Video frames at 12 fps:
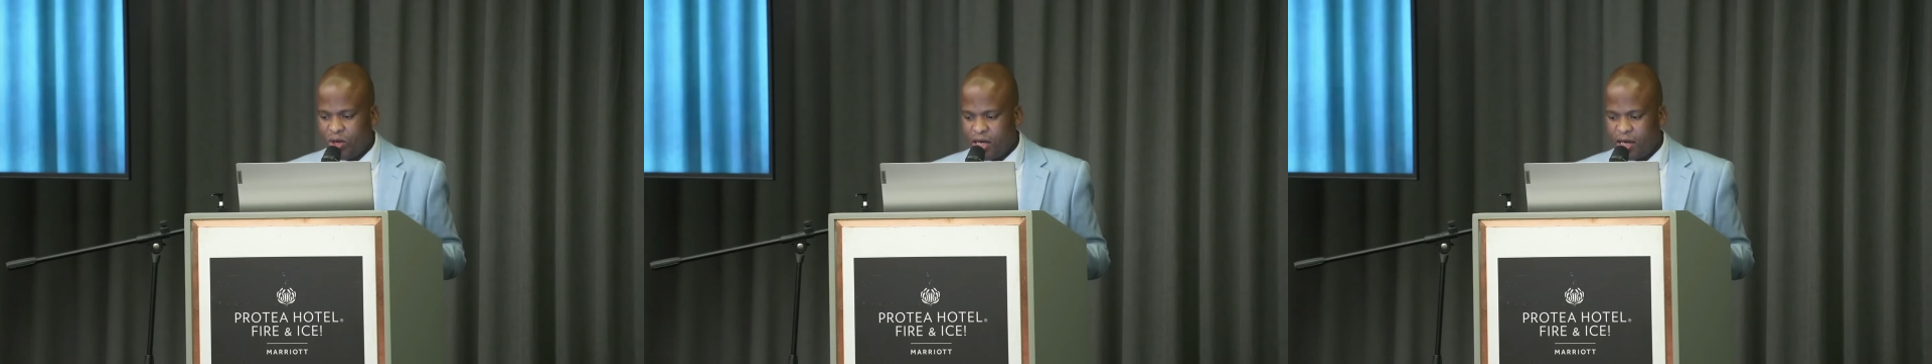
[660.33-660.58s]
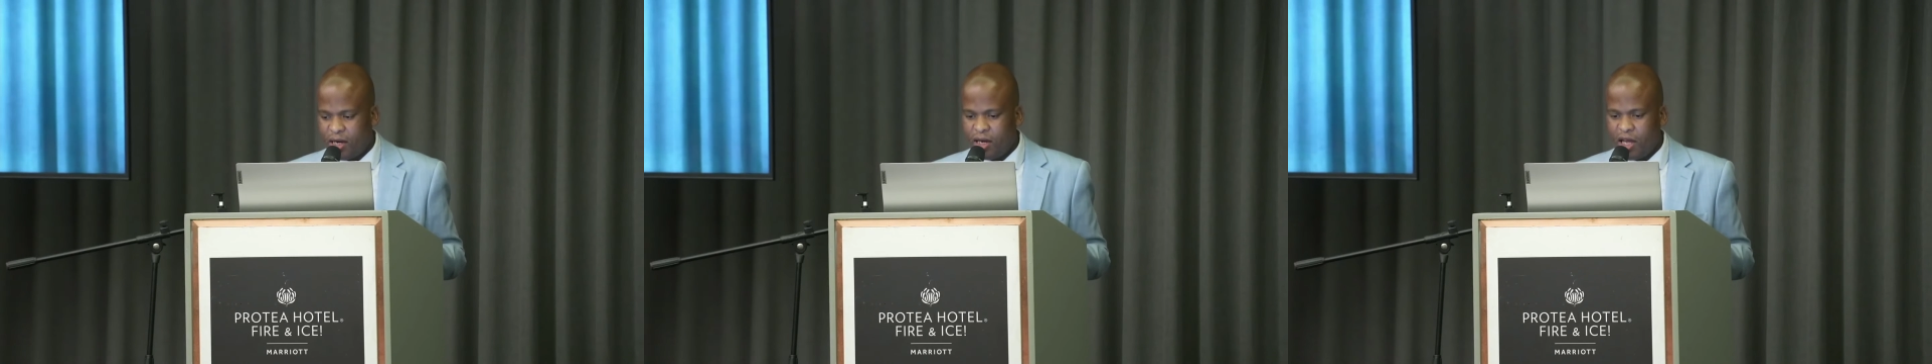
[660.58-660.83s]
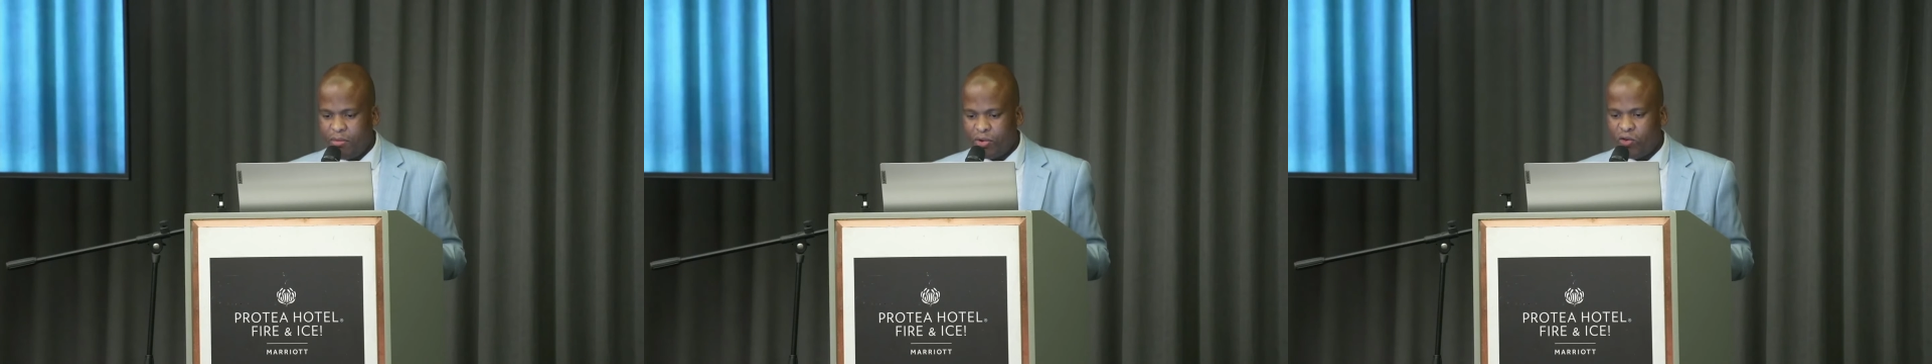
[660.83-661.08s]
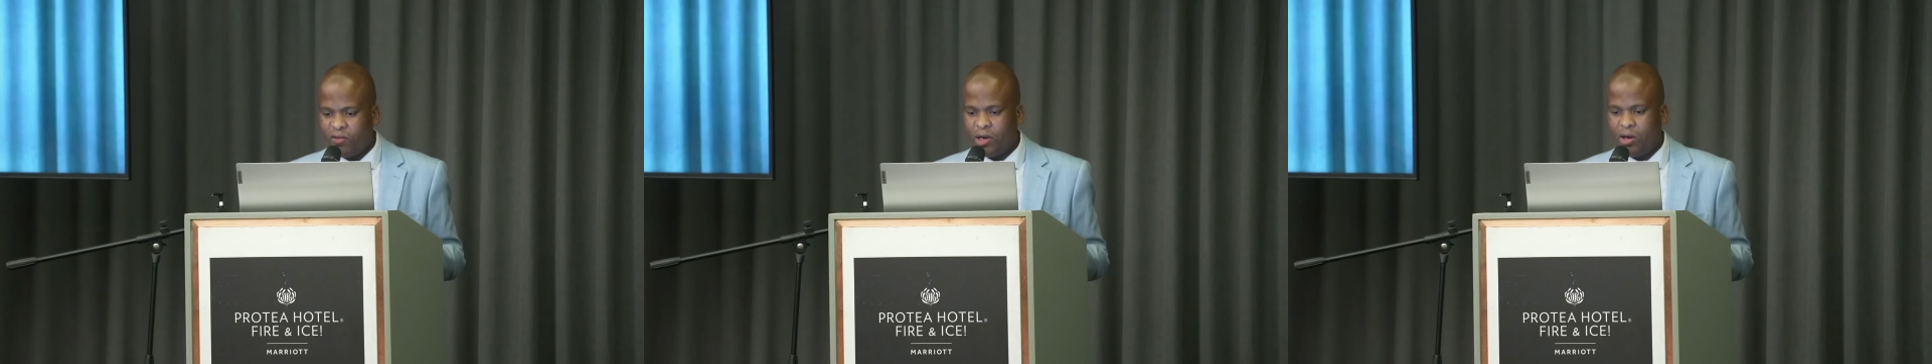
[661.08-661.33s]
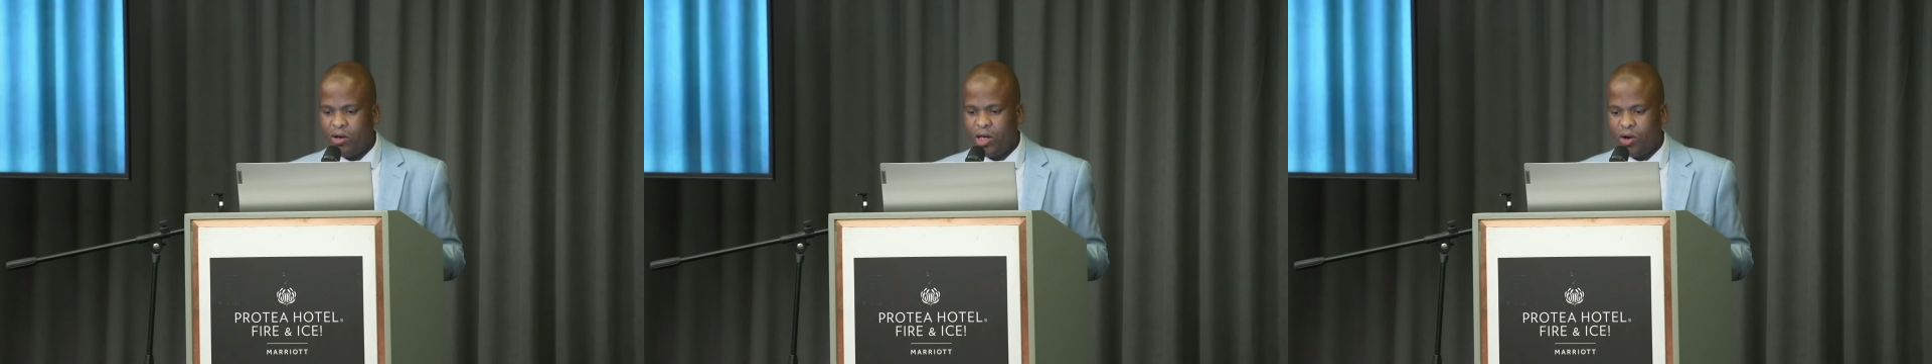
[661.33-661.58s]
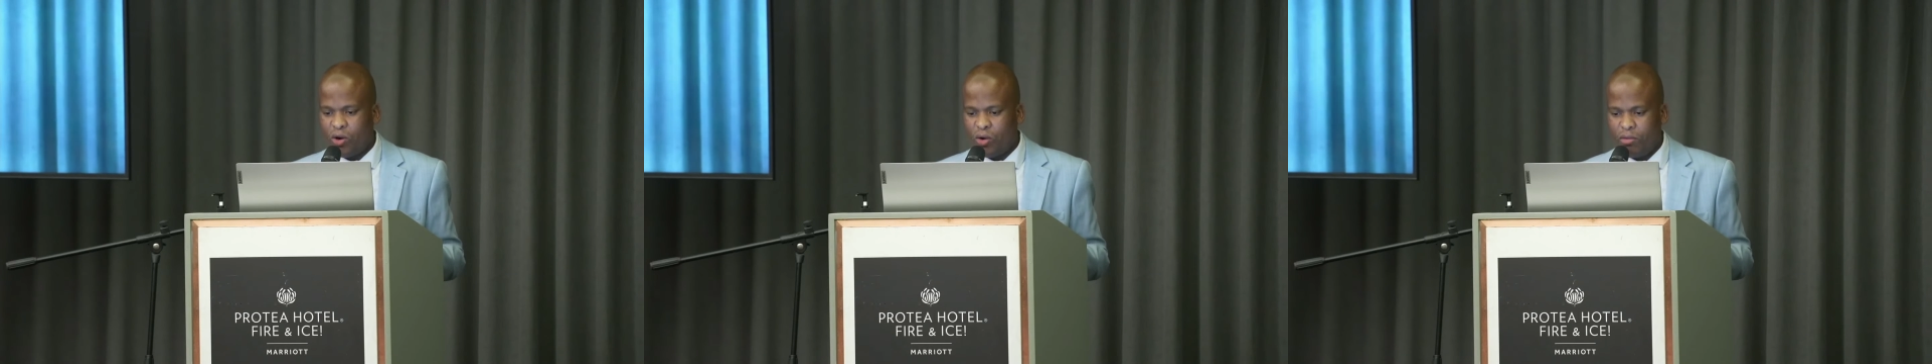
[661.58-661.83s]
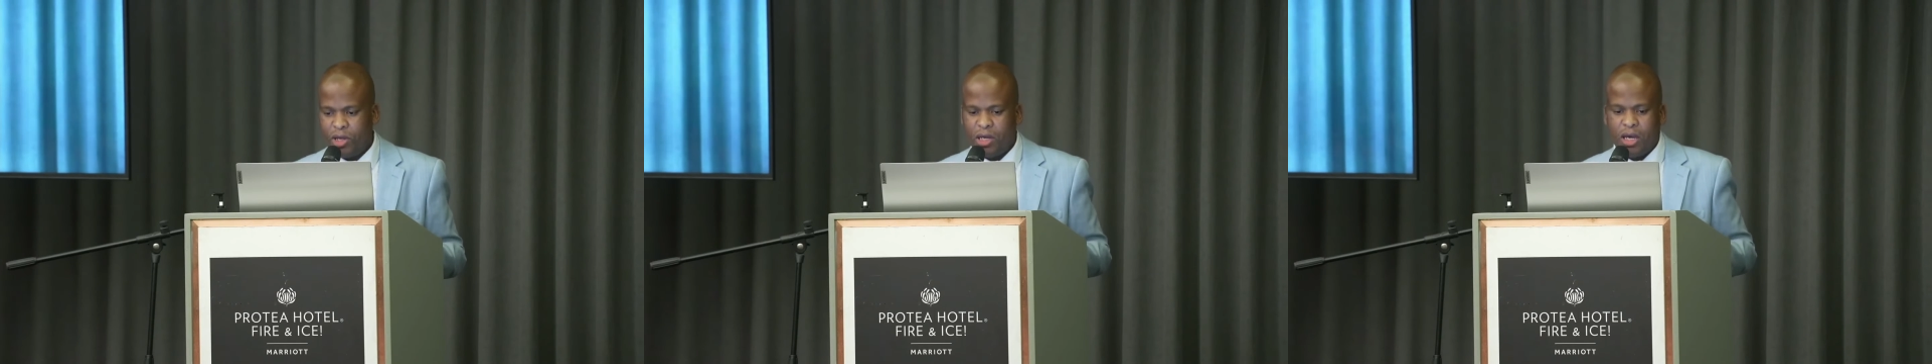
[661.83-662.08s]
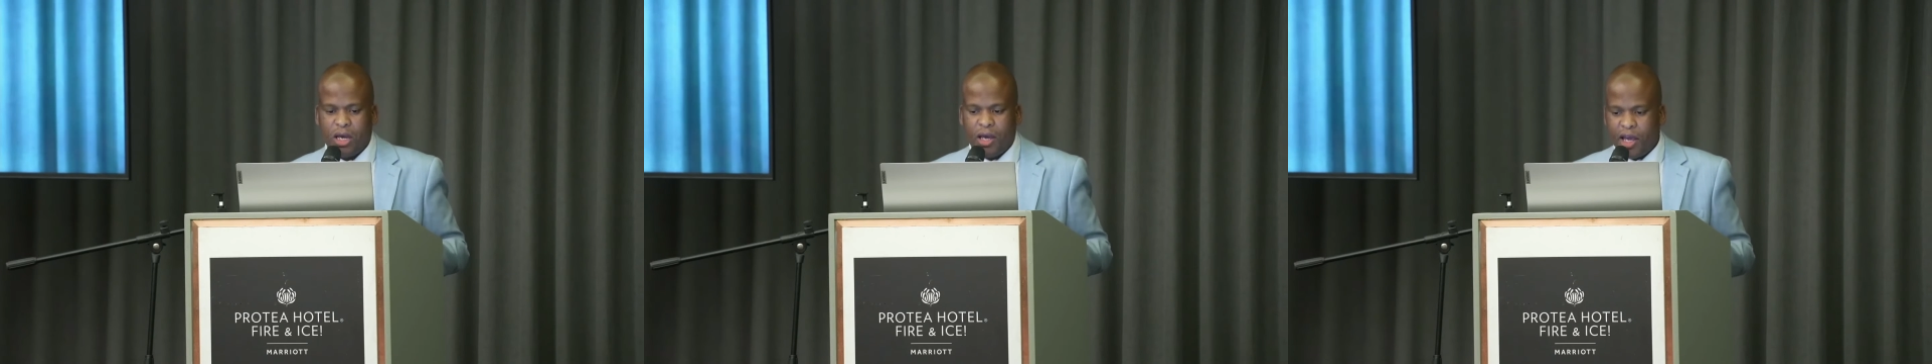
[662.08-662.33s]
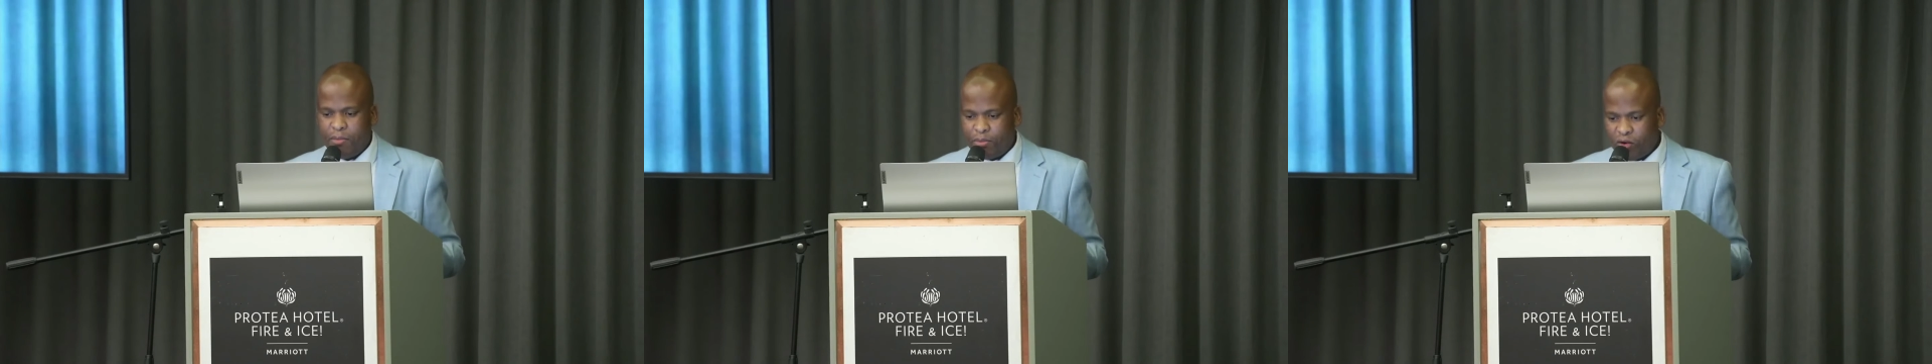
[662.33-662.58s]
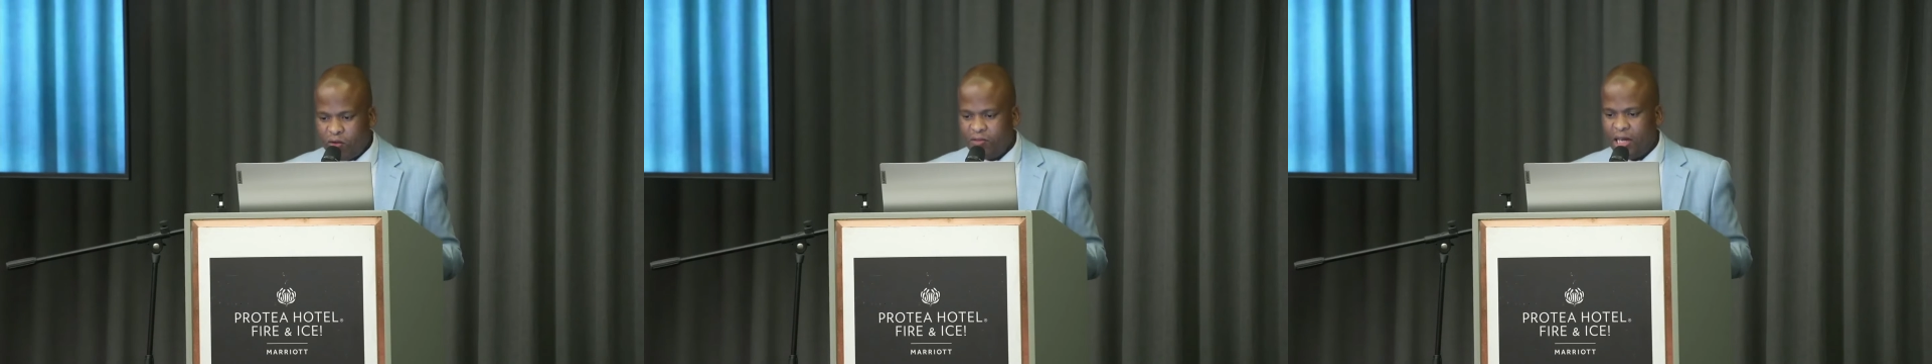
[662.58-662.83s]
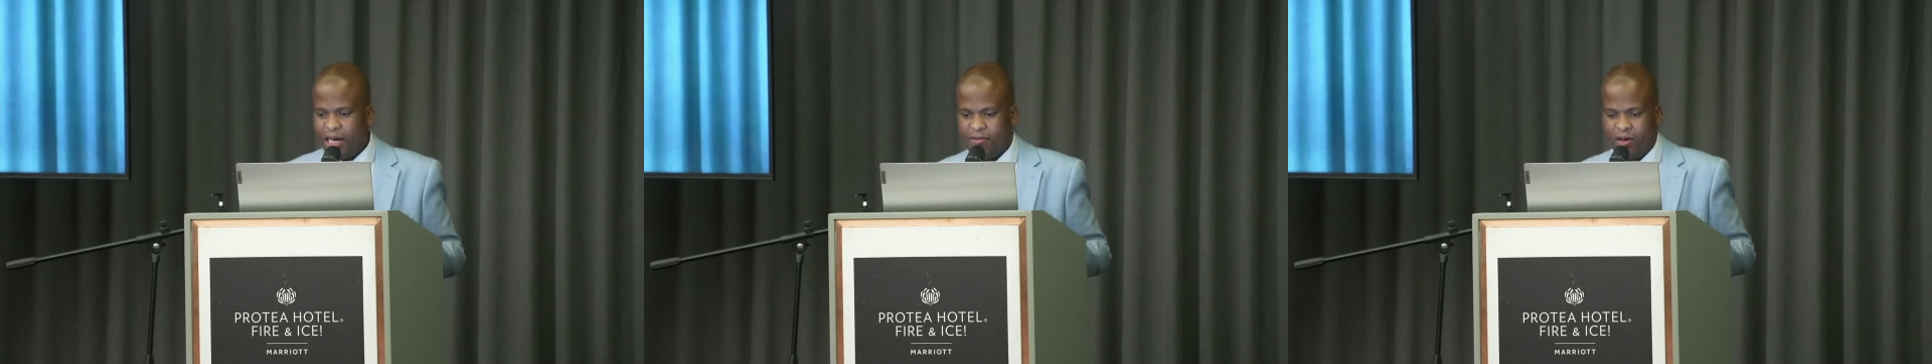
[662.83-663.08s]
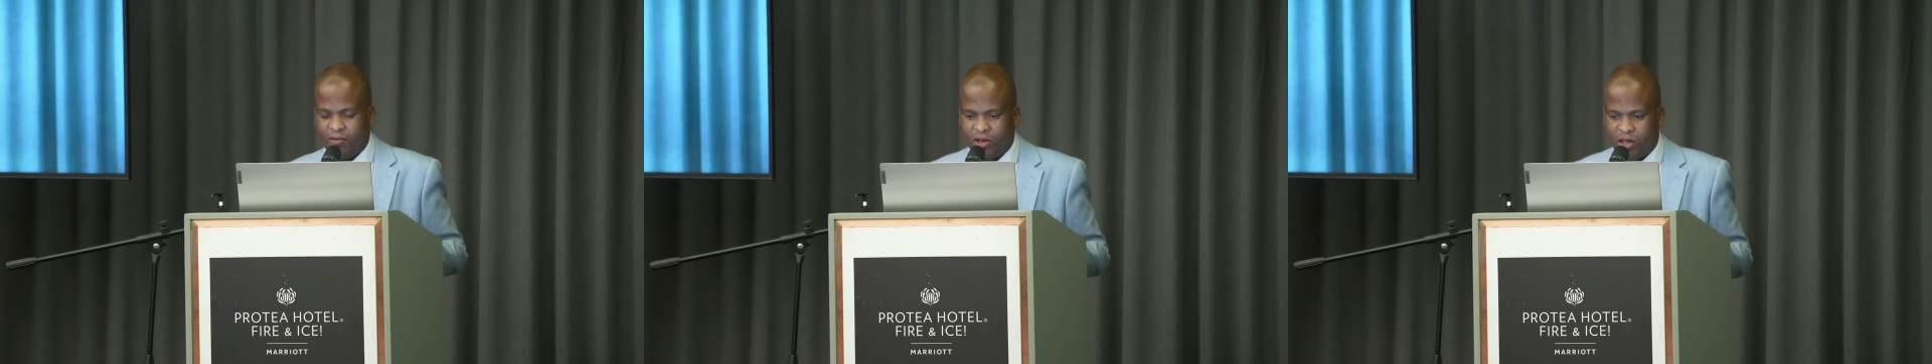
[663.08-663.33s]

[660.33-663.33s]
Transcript: we can improve our economy, improve the level of